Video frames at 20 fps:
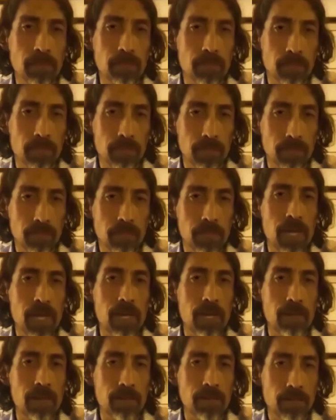You know,
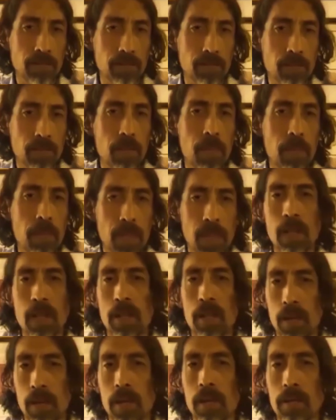we know this is going to
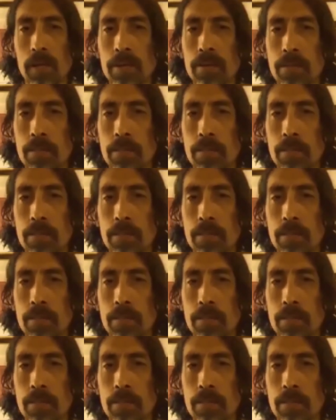happen. We